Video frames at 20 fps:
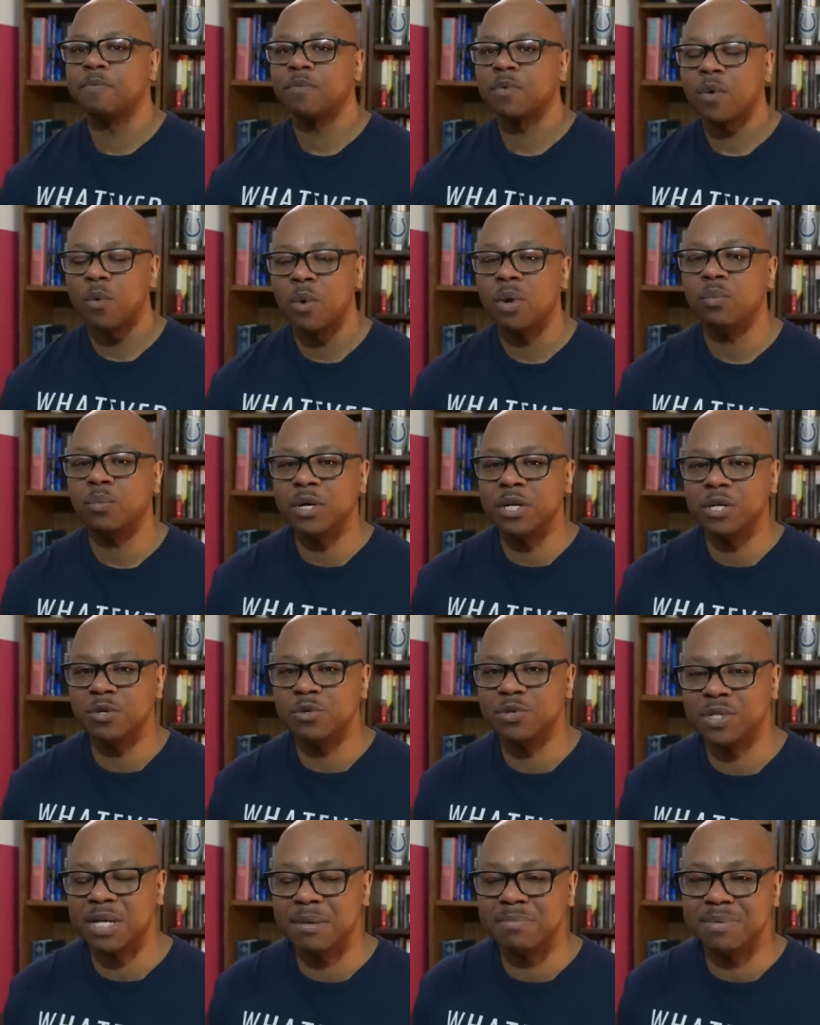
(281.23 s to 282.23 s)
What we
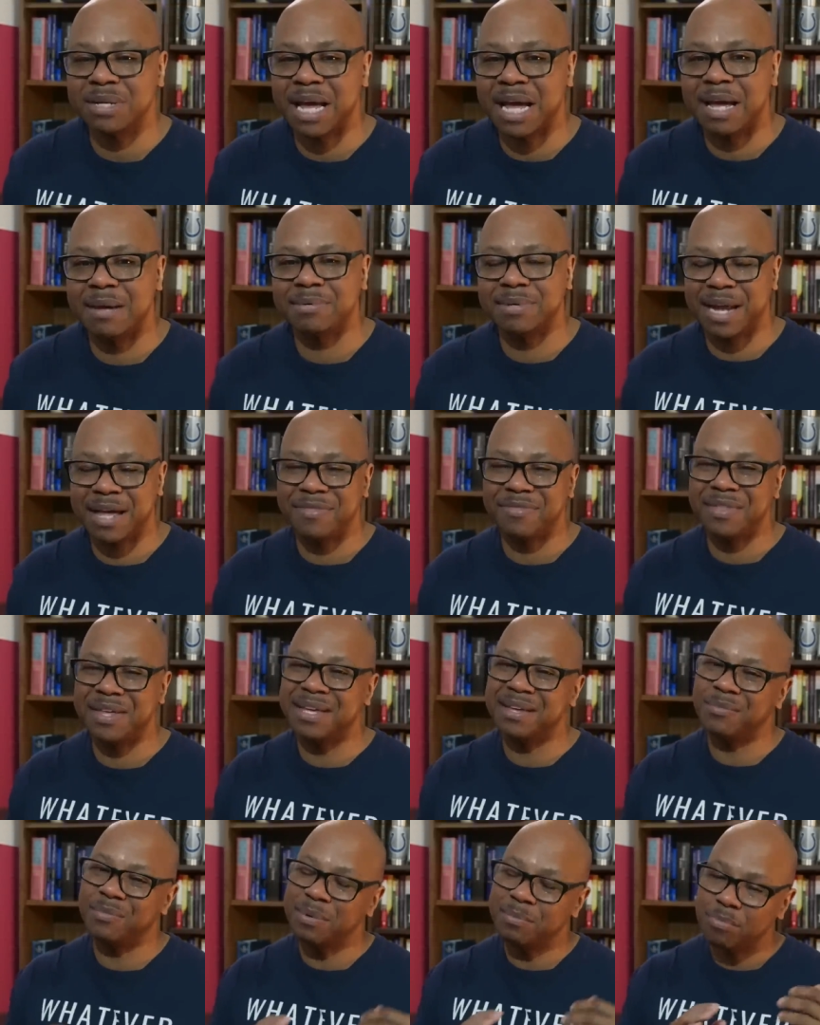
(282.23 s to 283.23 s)
do sometimes, and I
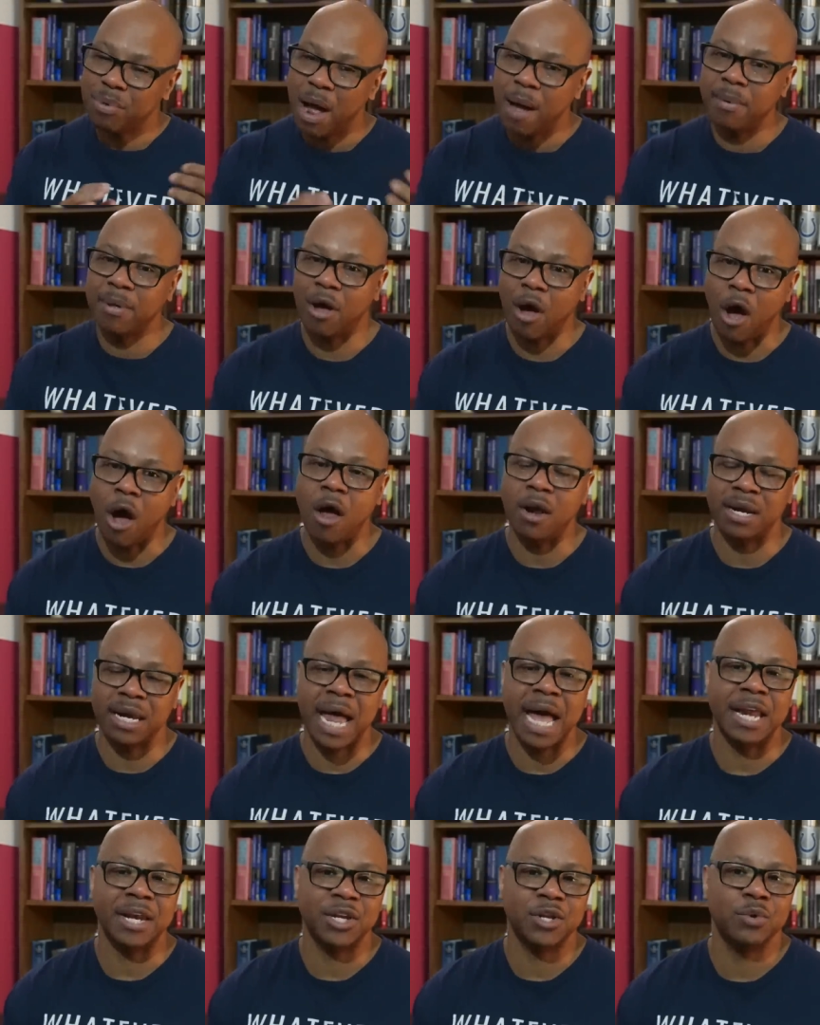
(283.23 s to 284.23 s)
think we probably ought
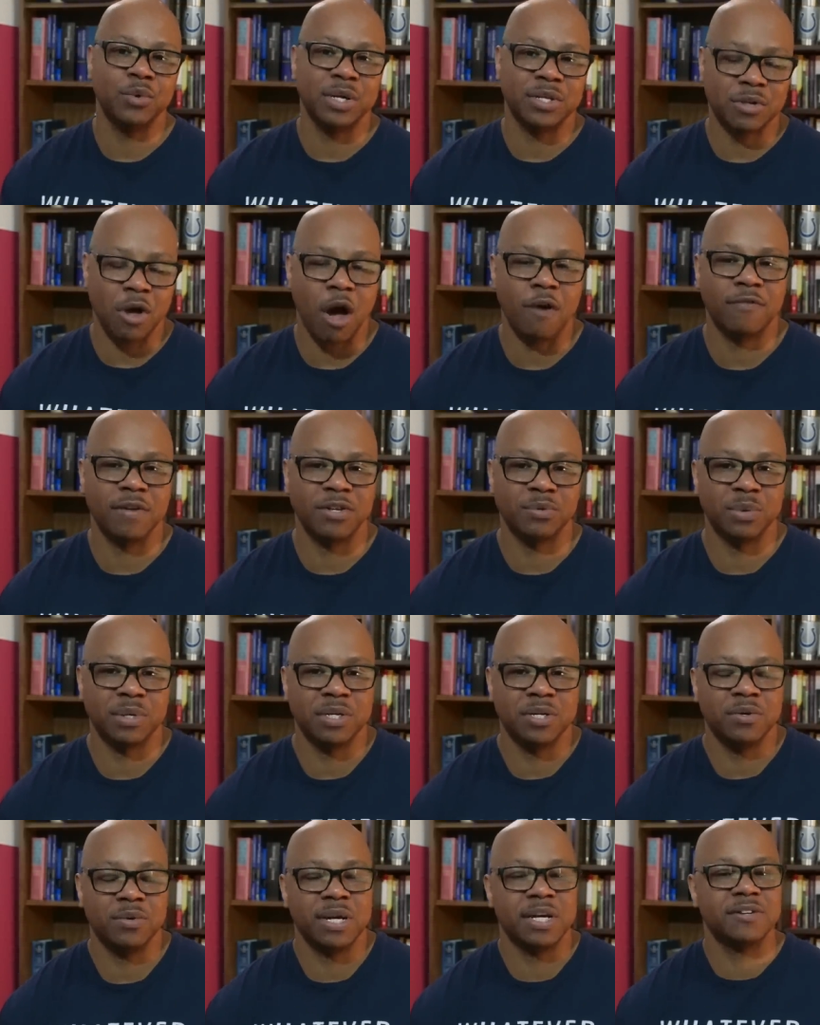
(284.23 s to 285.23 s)
not do as often as we
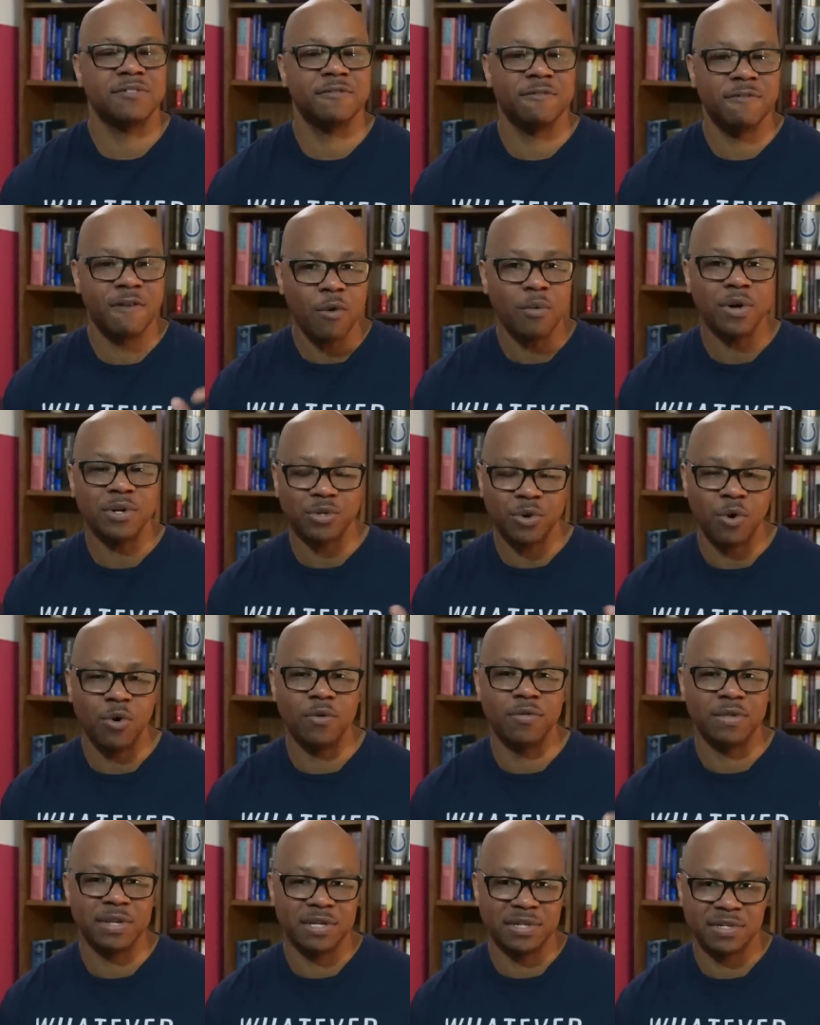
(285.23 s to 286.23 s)
do, is focus
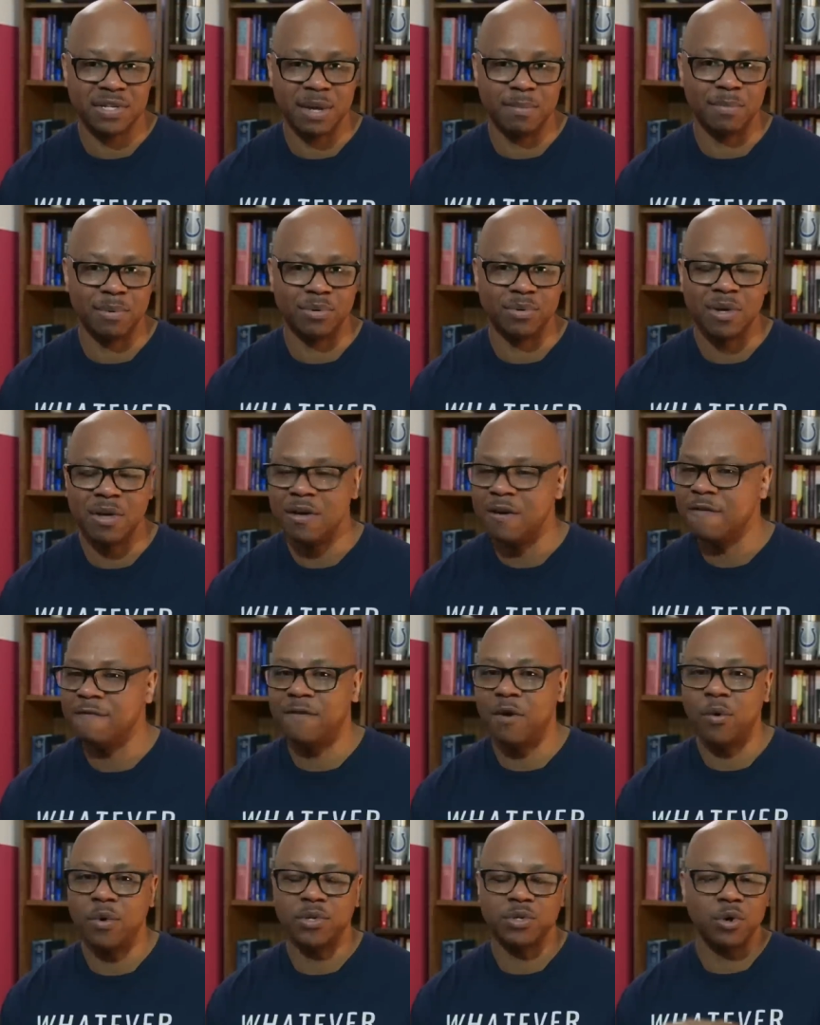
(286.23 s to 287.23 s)
on these symbols,
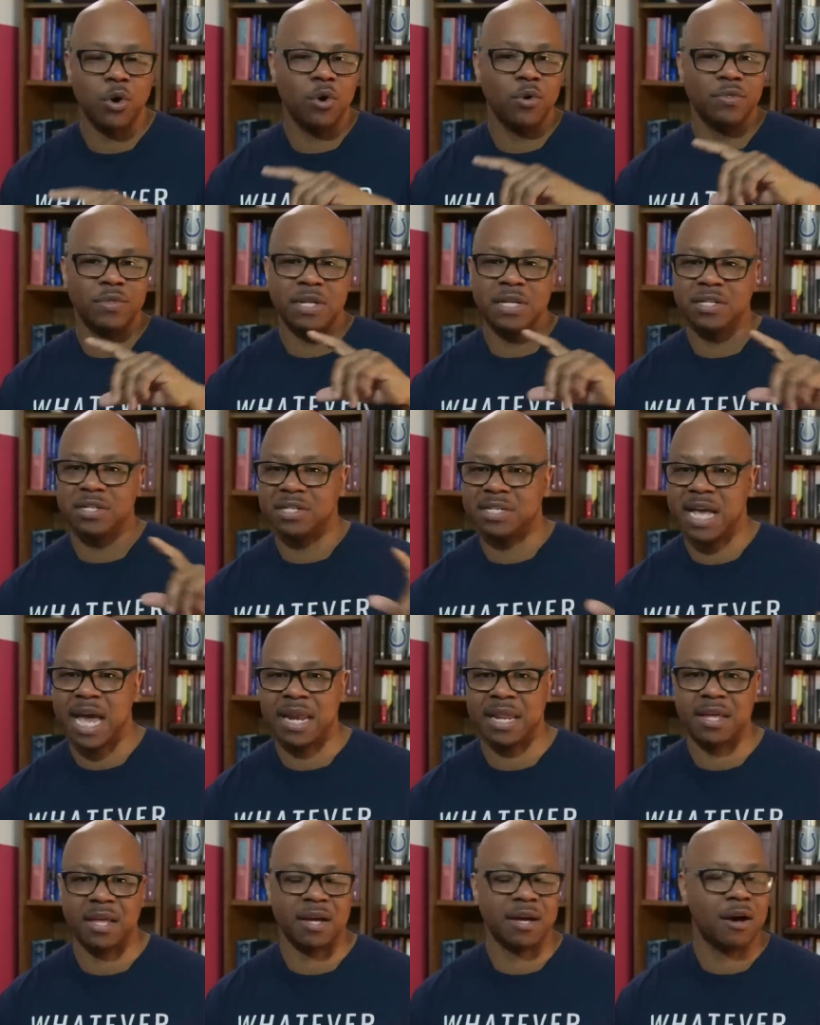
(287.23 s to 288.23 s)
focus on these
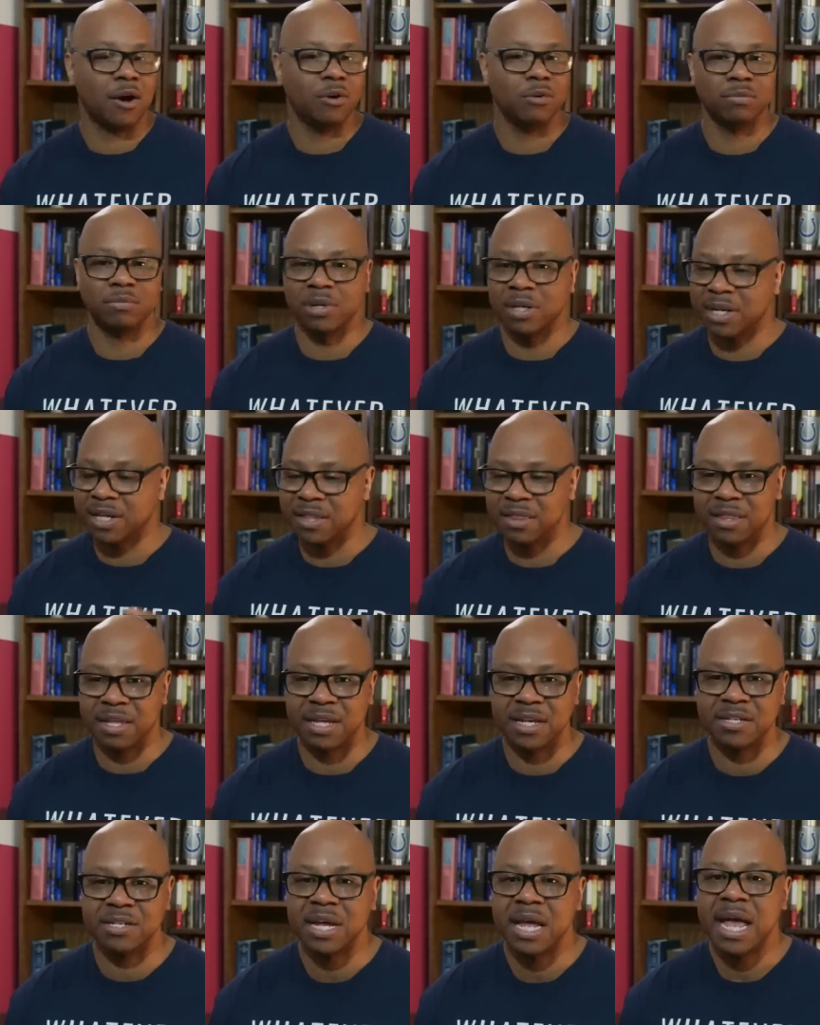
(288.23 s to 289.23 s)
satanic occult looking
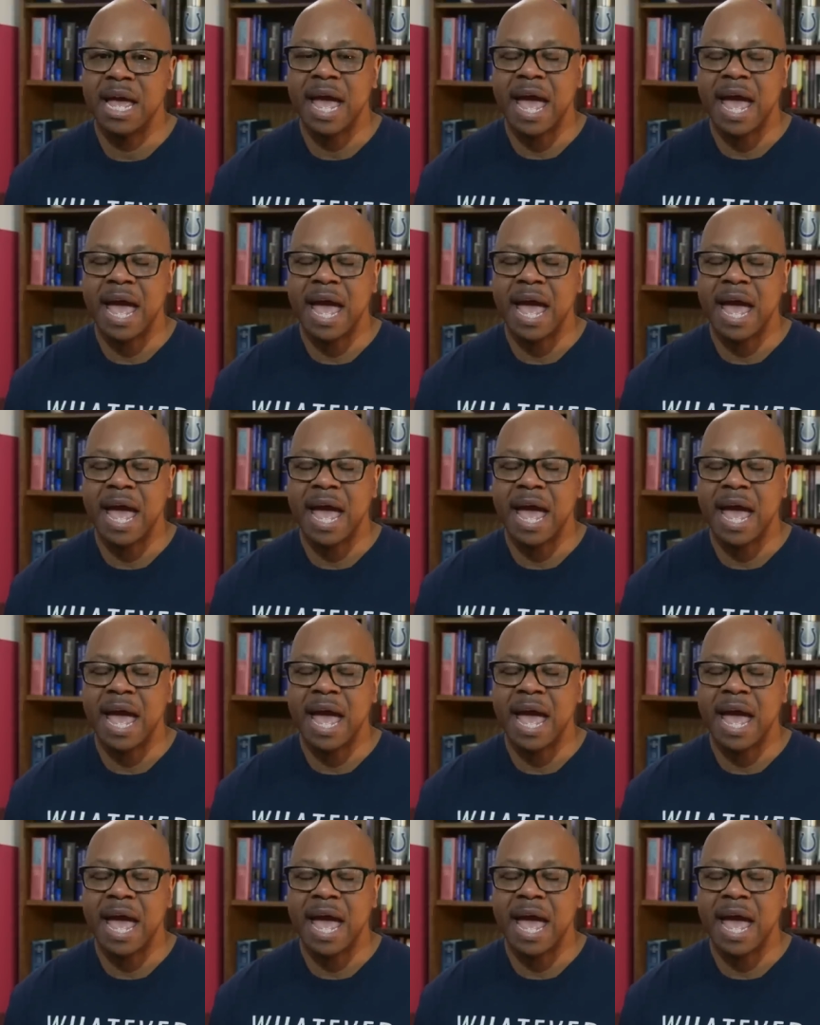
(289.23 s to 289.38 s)
things,